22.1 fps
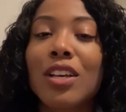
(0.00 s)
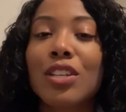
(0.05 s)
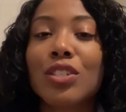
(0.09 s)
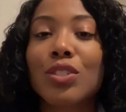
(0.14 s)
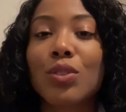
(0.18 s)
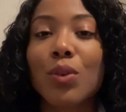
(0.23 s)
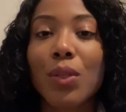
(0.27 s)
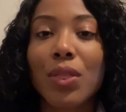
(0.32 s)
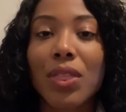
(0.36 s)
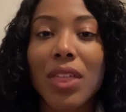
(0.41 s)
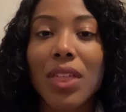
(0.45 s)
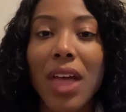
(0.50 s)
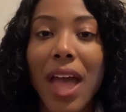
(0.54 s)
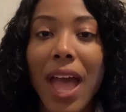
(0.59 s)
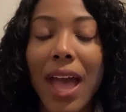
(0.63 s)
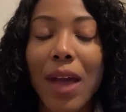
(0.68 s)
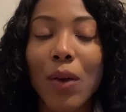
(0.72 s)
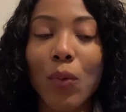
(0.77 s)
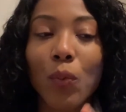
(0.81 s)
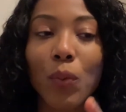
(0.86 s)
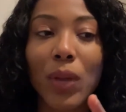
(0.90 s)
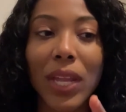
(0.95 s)
so
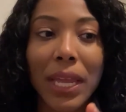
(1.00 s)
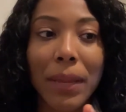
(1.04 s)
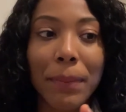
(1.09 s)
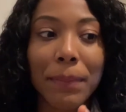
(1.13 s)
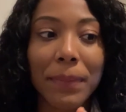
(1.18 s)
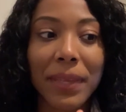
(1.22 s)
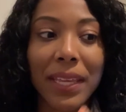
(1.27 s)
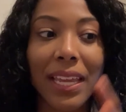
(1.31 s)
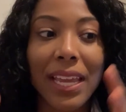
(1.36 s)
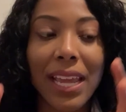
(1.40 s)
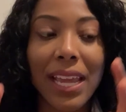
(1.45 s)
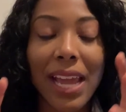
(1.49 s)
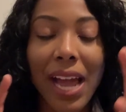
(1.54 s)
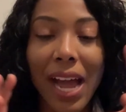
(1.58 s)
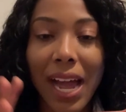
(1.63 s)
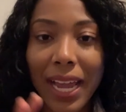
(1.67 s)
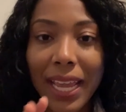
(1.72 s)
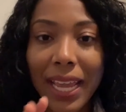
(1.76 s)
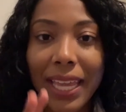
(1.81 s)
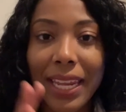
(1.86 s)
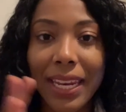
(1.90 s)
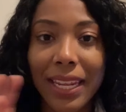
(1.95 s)
that we can be
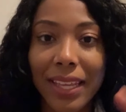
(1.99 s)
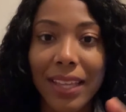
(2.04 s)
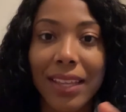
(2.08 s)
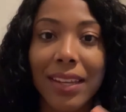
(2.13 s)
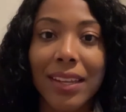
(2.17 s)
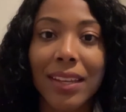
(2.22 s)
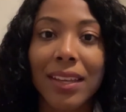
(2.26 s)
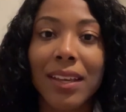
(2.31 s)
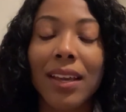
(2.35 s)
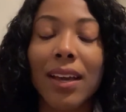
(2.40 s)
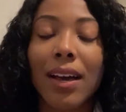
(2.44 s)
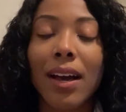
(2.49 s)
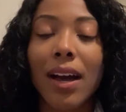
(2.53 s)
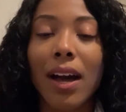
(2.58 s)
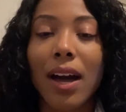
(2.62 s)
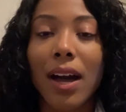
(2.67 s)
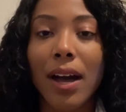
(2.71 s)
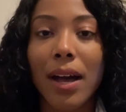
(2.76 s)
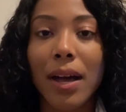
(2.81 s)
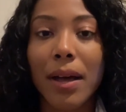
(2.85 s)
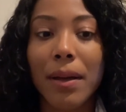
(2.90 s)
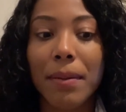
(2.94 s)
guided
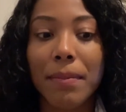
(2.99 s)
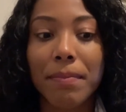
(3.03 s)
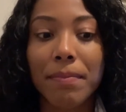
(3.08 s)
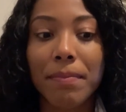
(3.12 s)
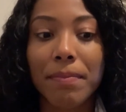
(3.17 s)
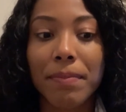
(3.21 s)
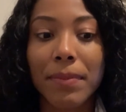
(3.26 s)
um,